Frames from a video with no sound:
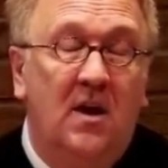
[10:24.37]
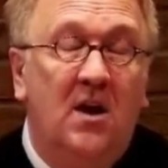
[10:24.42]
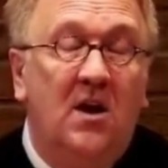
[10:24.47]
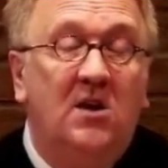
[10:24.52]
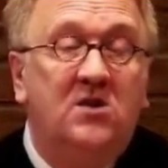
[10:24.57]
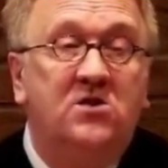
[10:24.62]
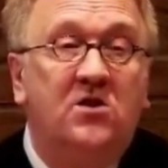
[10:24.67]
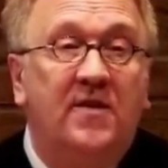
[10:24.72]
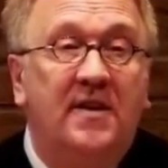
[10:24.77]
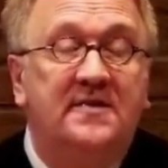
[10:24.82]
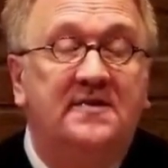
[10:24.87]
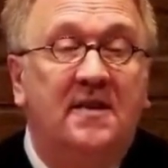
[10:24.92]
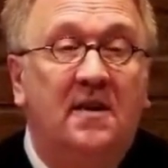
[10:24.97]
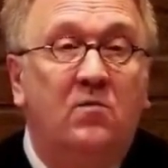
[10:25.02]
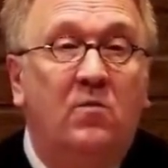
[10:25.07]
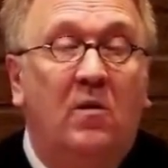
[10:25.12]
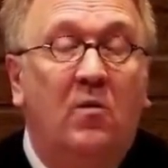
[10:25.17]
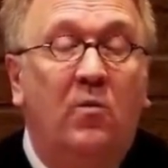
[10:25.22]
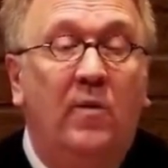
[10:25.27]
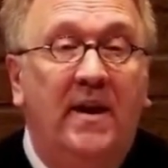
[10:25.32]
So they said,
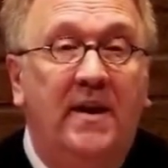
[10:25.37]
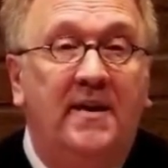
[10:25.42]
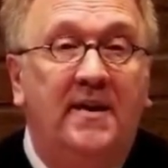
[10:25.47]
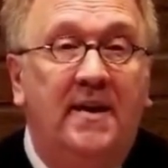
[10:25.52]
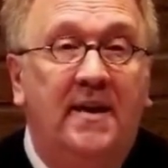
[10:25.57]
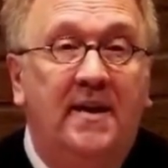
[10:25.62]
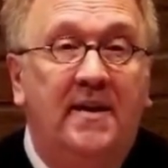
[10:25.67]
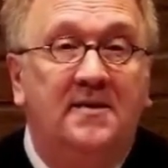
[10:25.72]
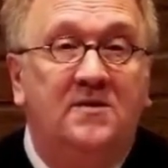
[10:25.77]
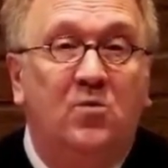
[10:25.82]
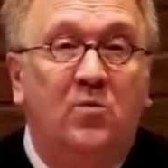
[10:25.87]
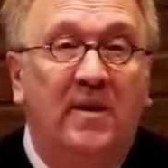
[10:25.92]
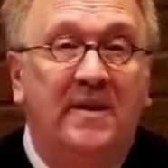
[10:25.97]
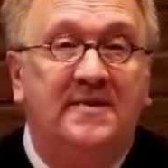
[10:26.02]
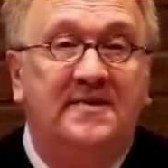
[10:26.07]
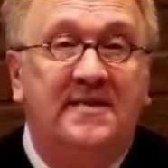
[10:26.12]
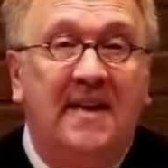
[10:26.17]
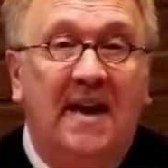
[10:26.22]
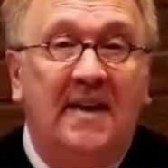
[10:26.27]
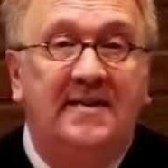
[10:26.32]
what we did is we
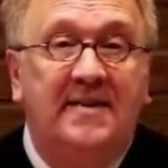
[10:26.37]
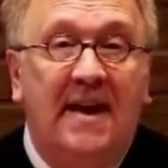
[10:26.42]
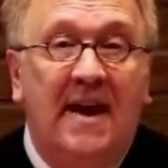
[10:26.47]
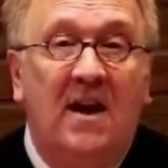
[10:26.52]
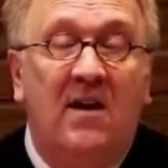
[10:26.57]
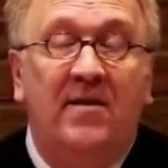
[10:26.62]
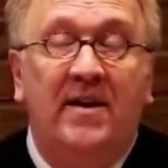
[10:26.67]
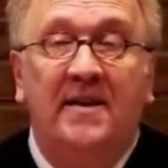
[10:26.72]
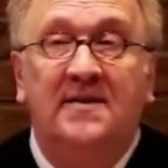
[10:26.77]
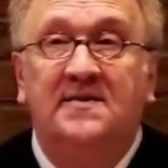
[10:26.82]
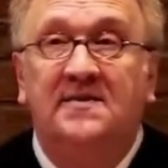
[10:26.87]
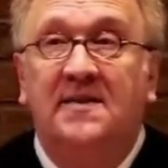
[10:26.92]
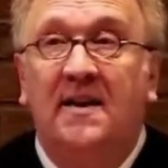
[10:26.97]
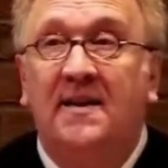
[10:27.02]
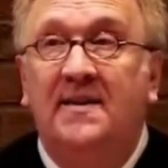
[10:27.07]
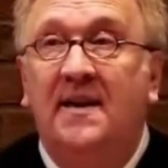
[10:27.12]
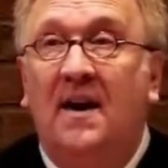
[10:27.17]
sat down and said,